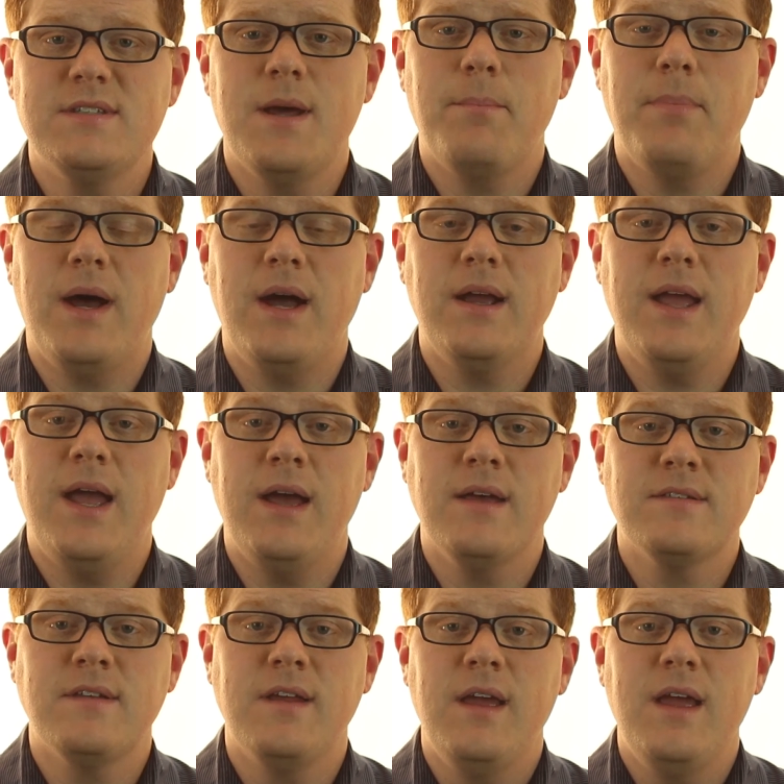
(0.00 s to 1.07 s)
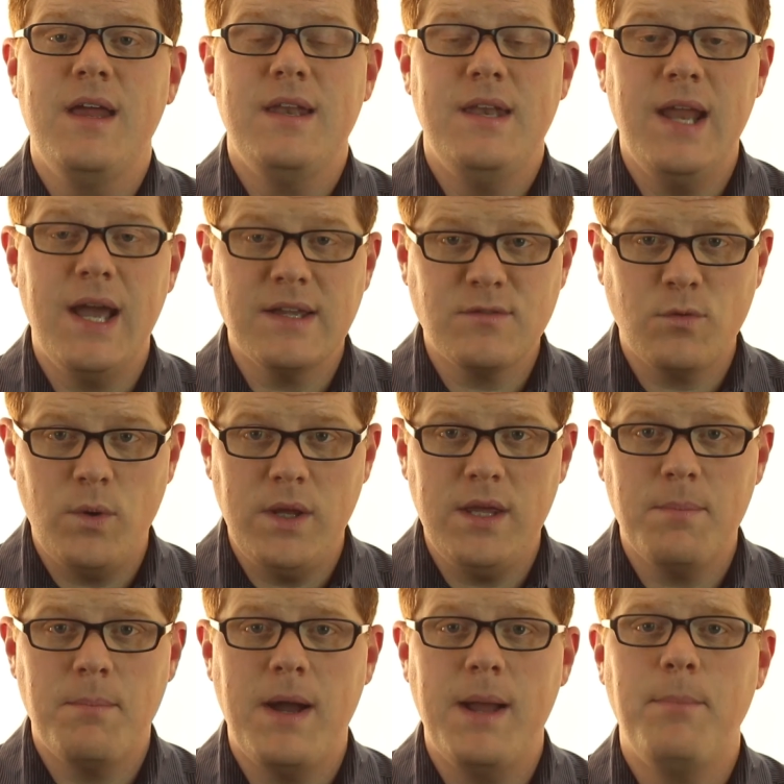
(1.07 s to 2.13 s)
Step Podcast. Next
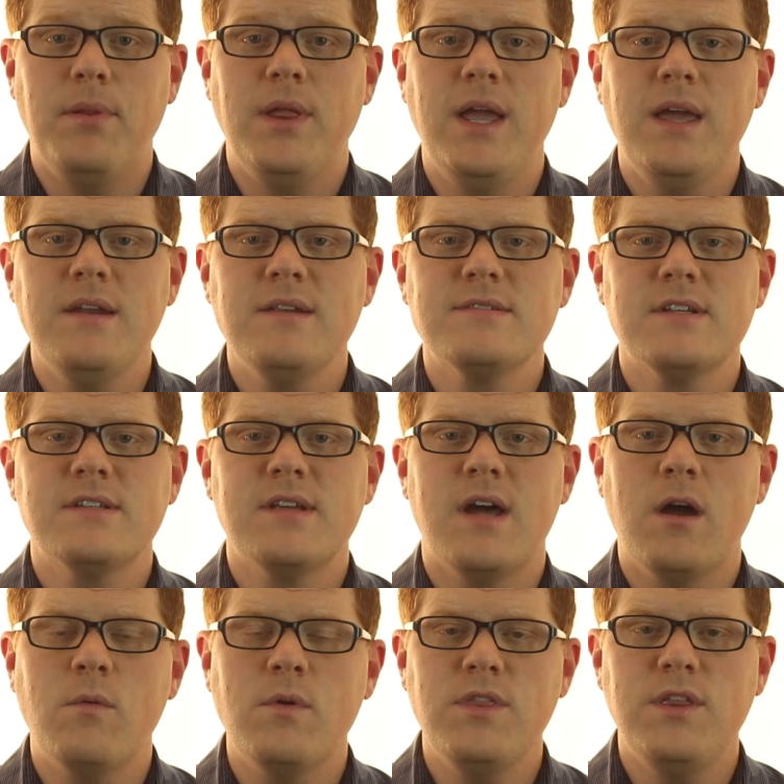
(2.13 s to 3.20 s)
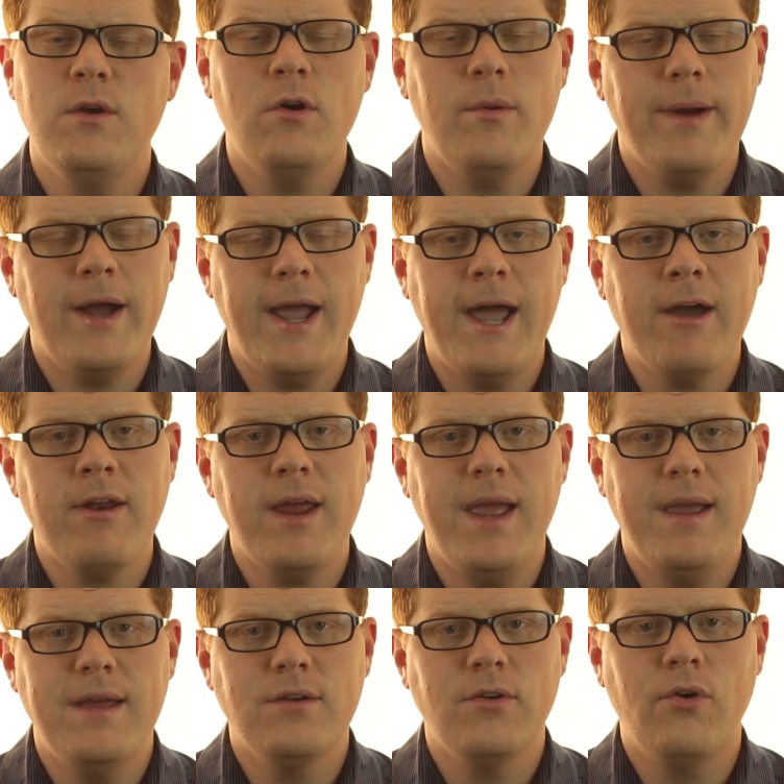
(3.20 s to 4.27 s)
week, my plan is to talk with you about how to
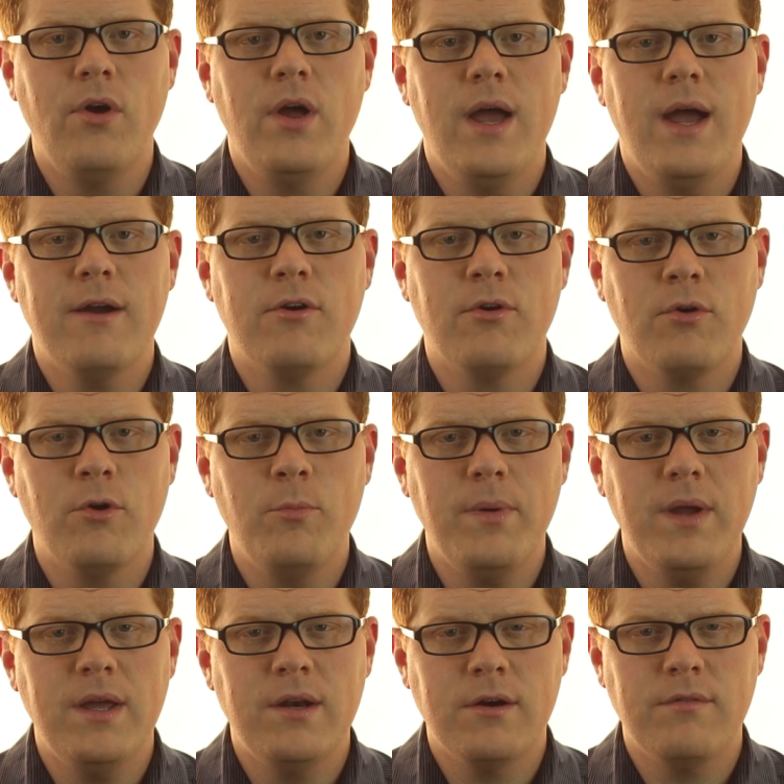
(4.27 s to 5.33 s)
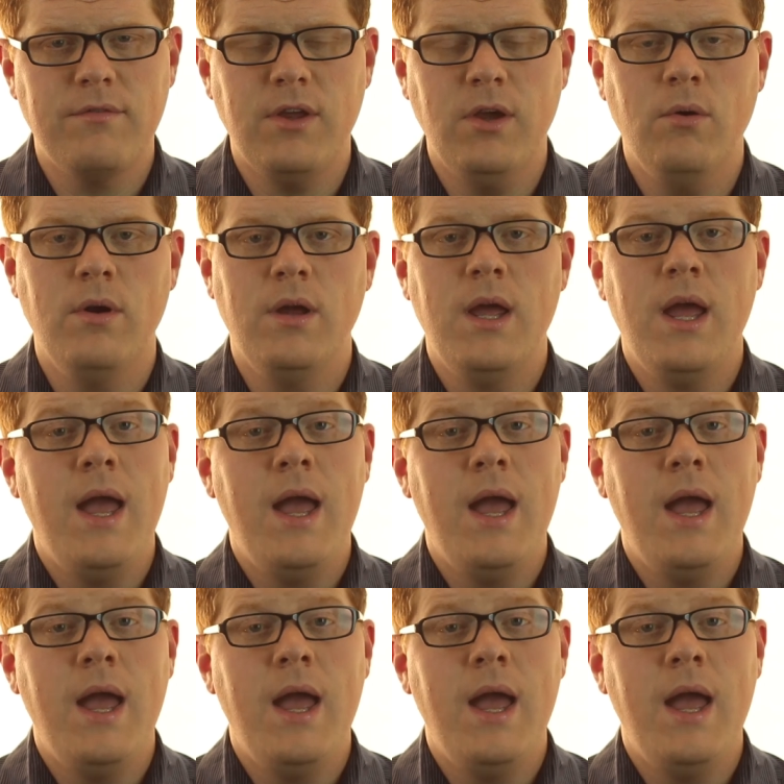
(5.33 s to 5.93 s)
handle a group interview.